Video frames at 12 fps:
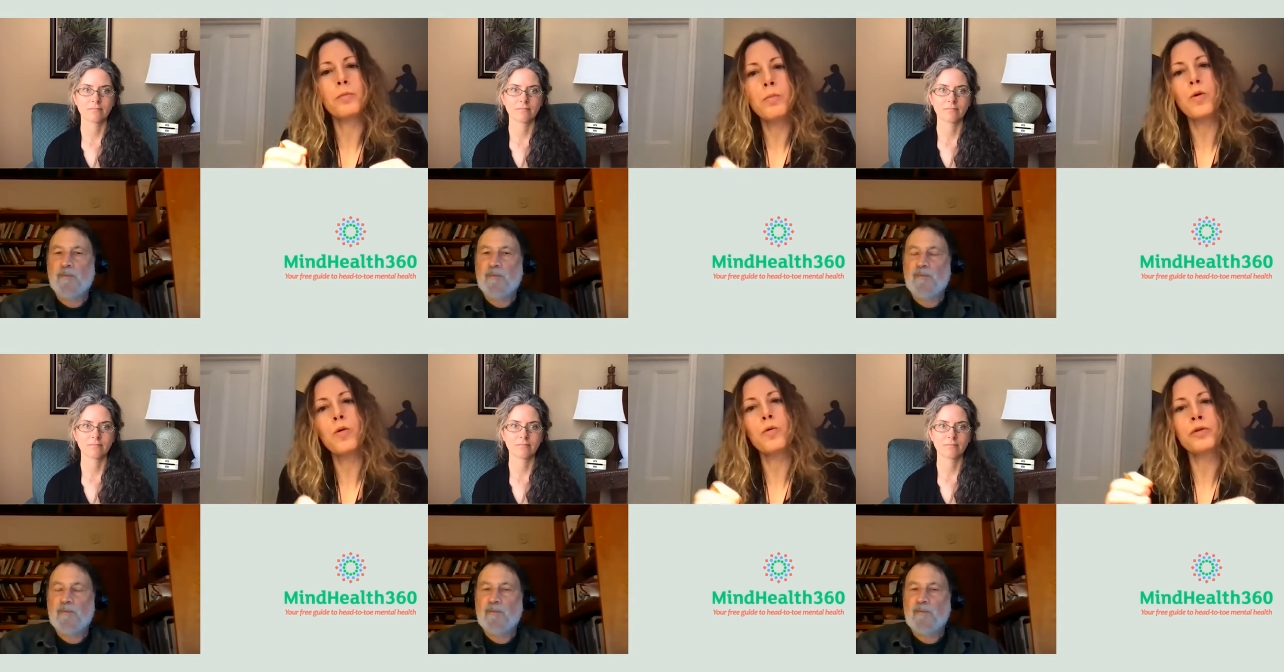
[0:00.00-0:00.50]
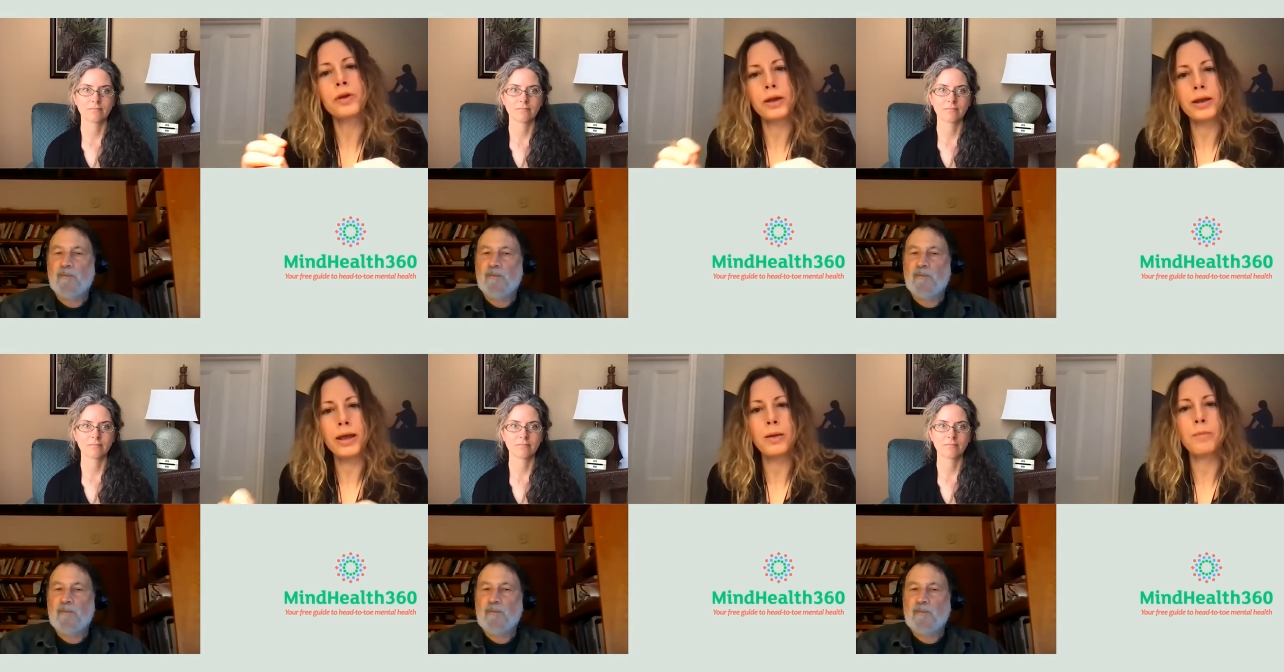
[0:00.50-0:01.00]
Speaker 1: mold
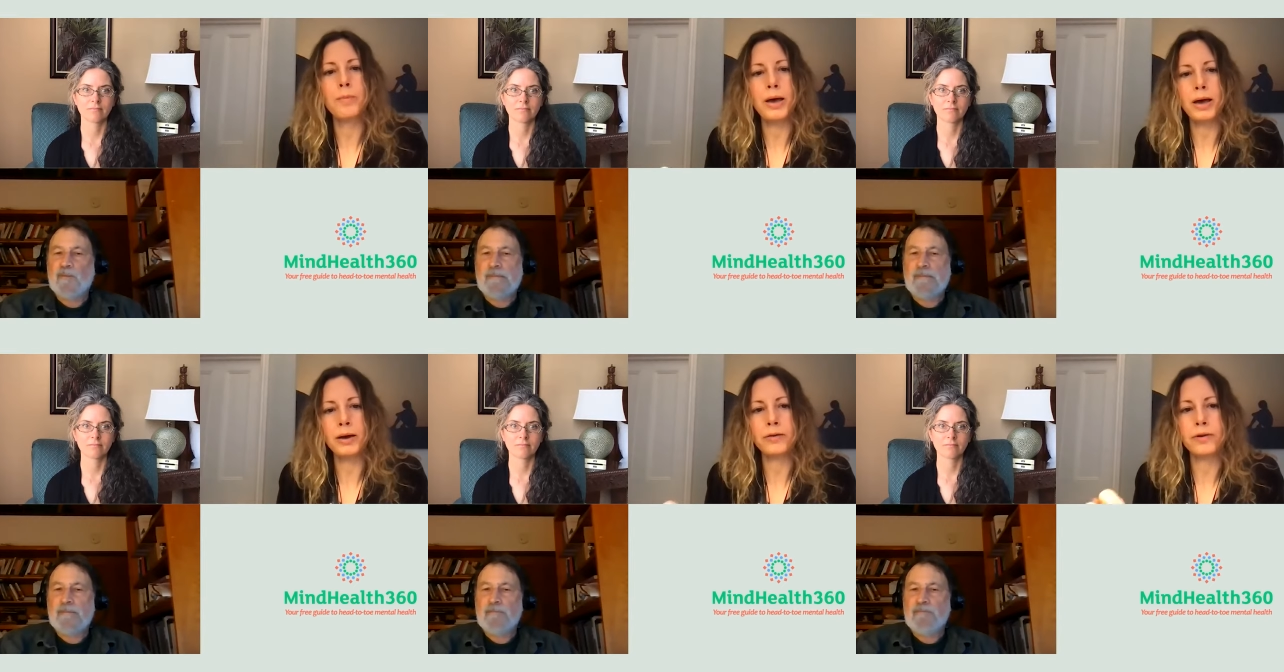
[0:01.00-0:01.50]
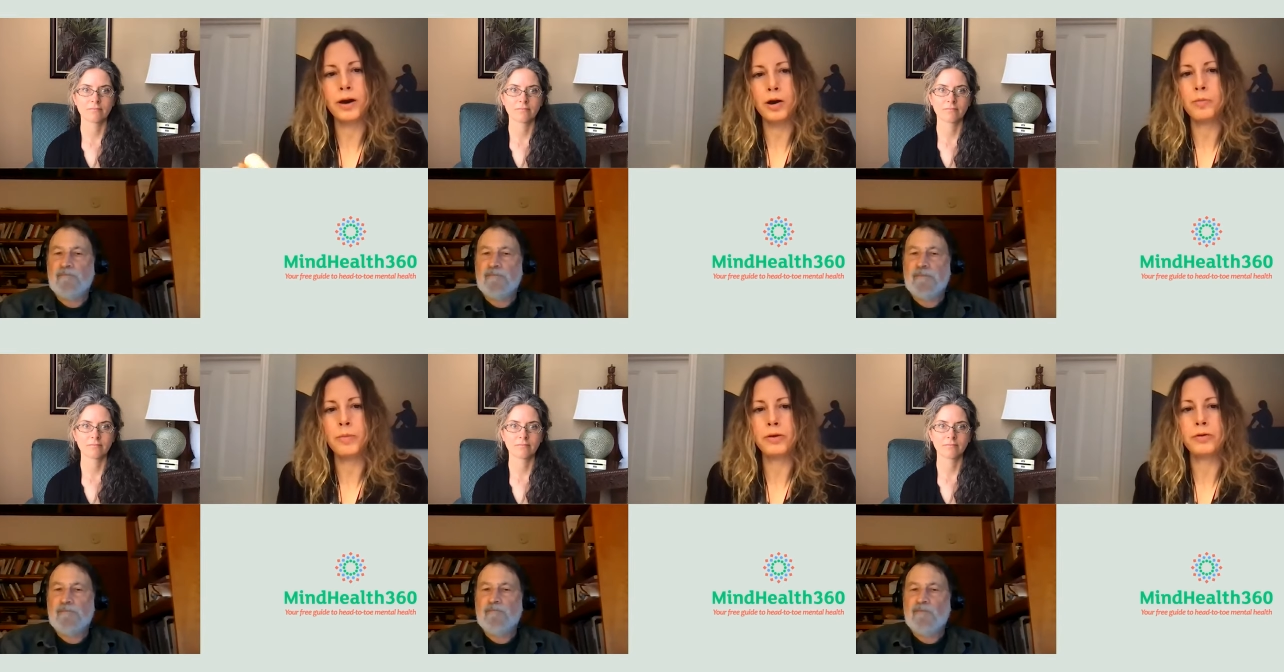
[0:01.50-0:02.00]
can impact
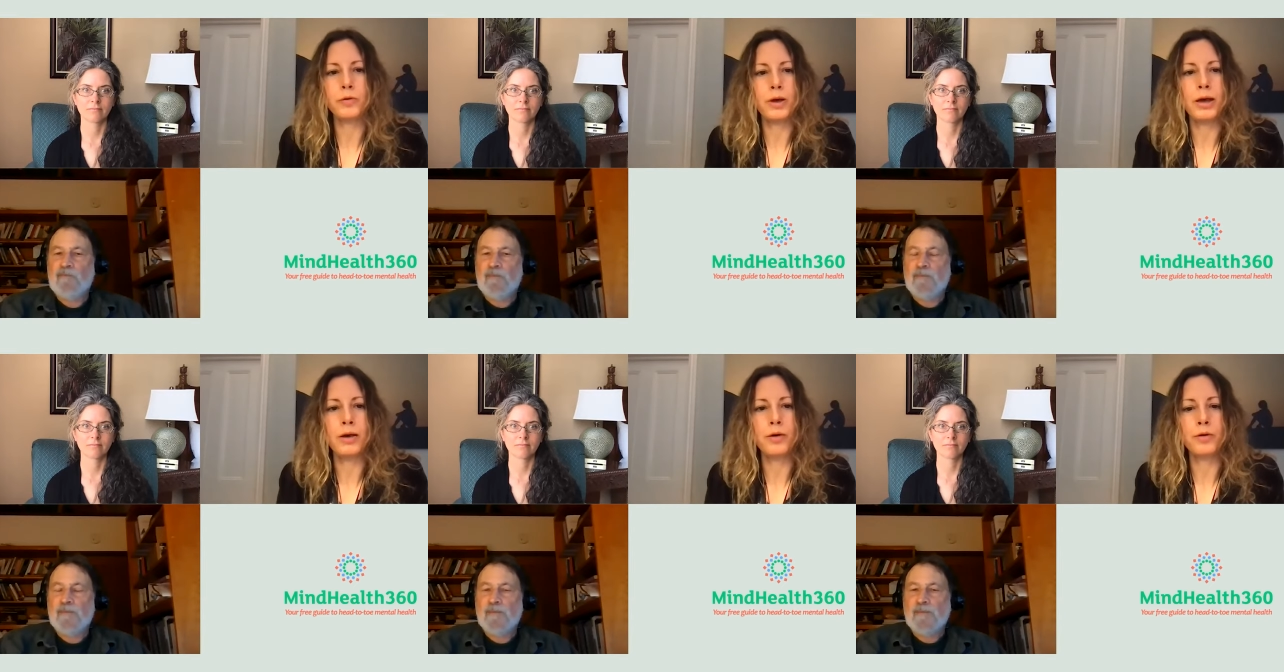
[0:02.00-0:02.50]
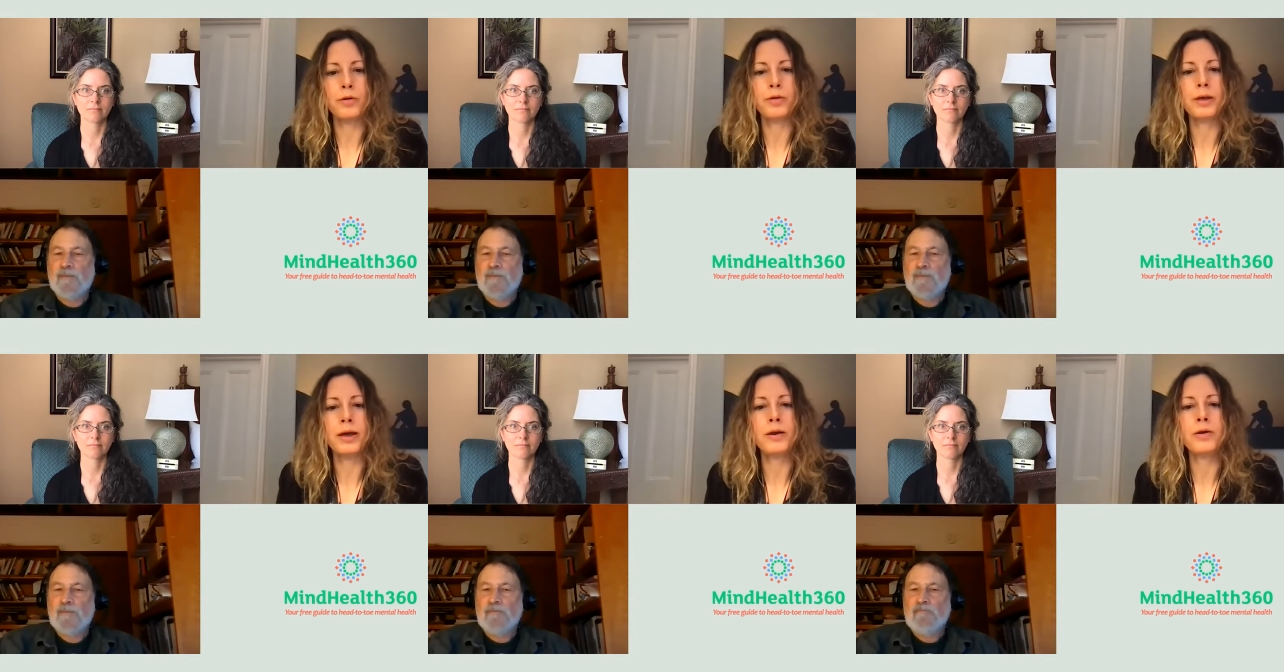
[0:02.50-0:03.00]
our mental health
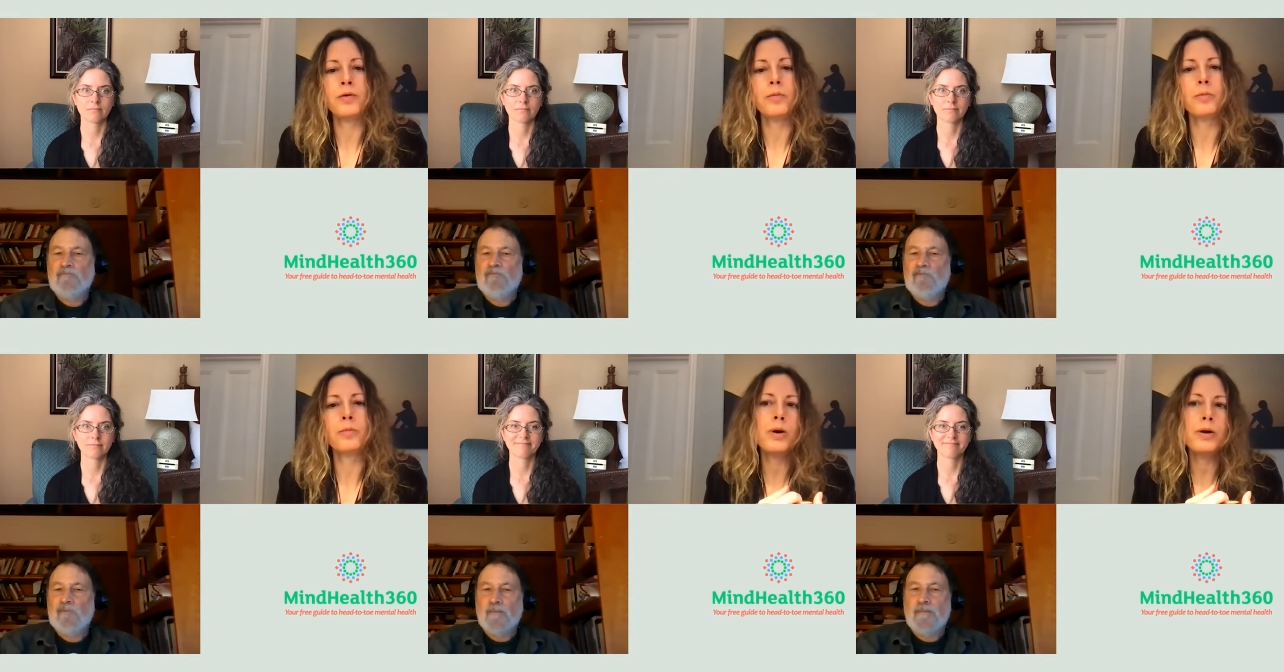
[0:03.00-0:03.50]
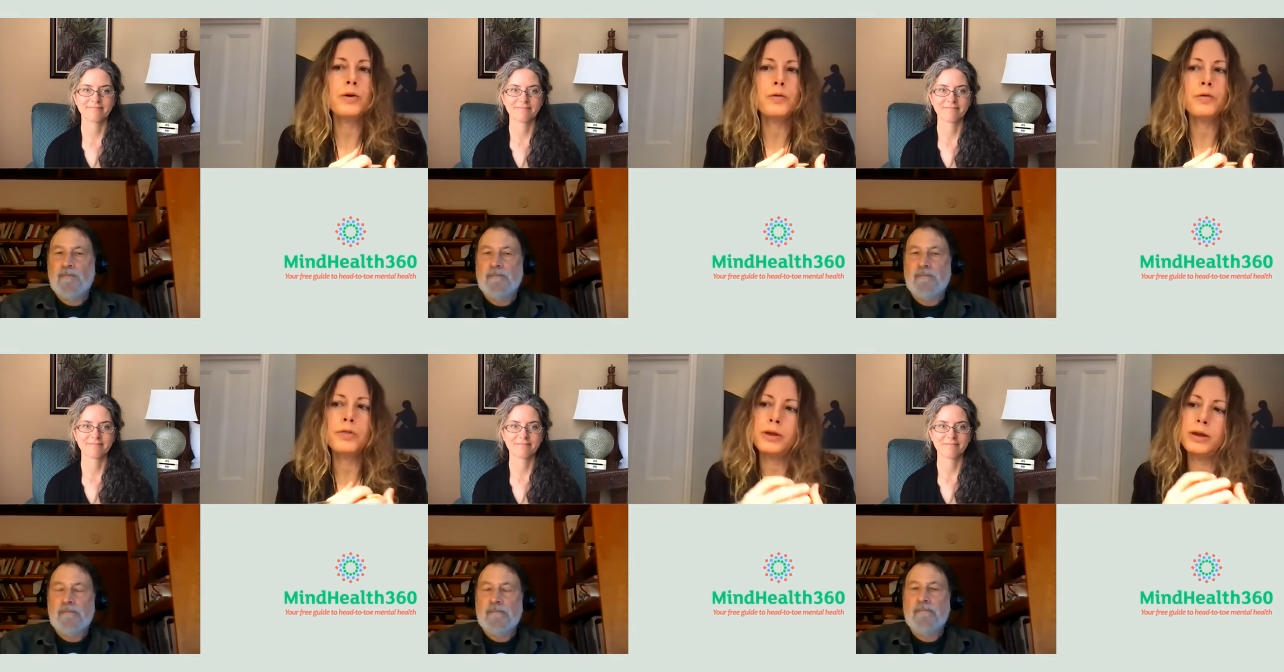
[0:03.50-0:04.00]
and what
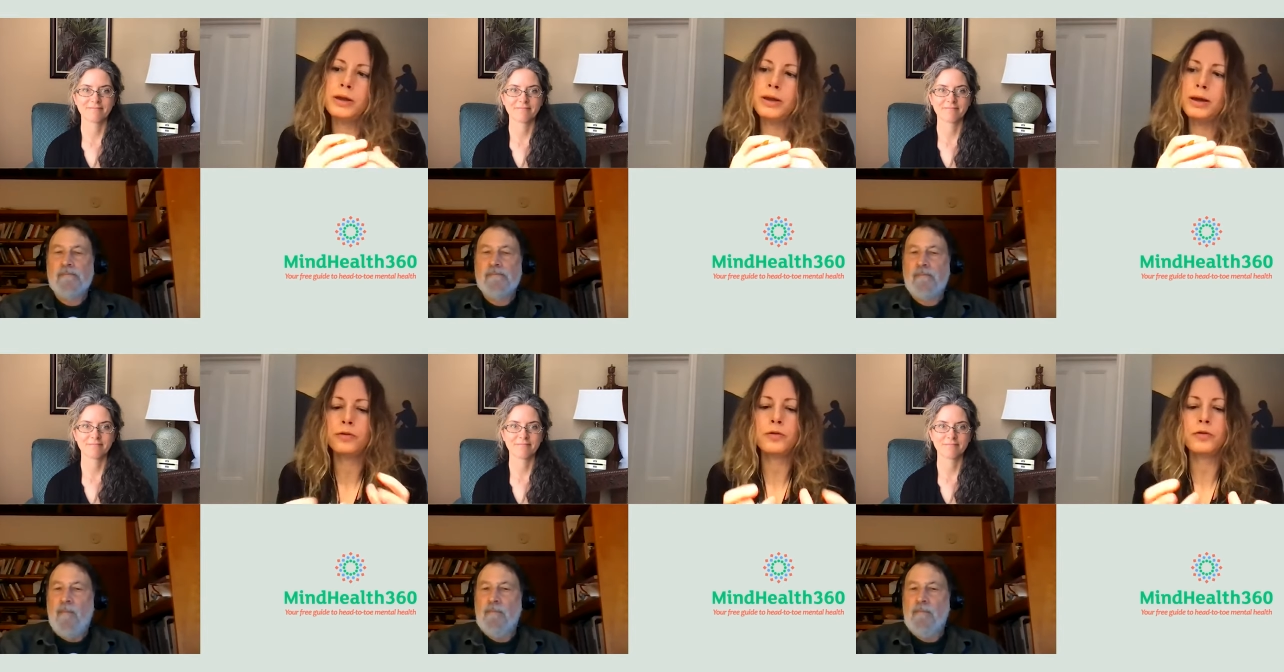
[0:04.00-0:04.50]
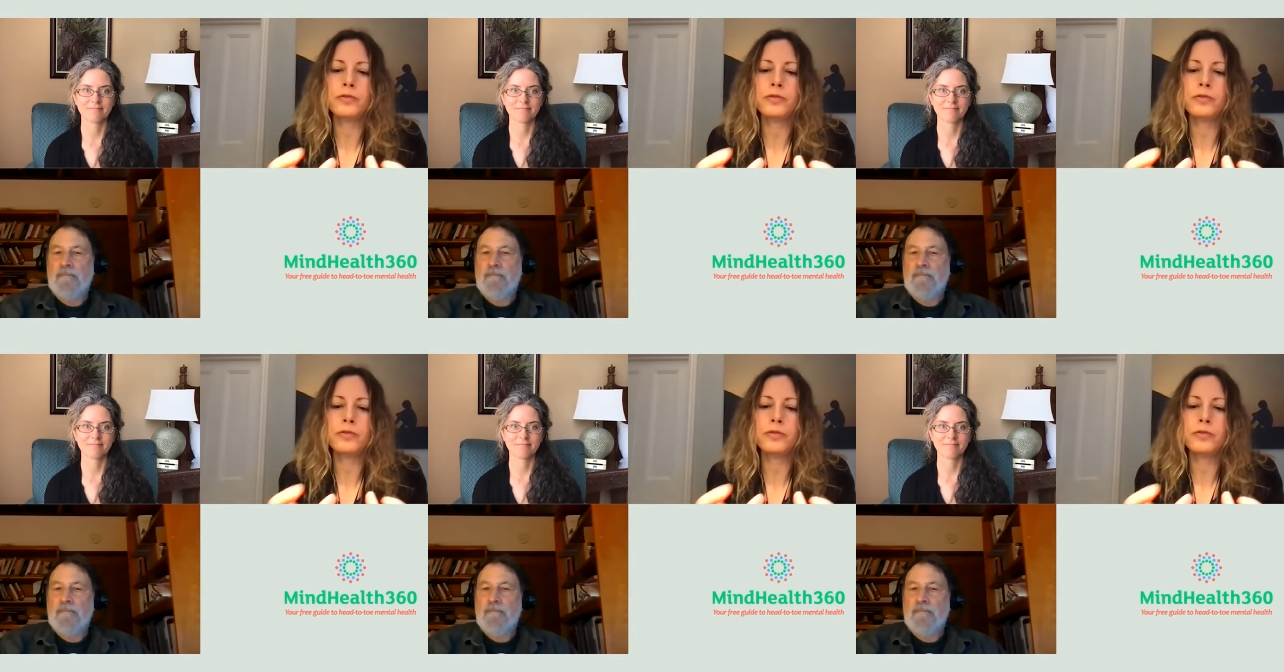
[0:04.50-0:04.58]
are the sort of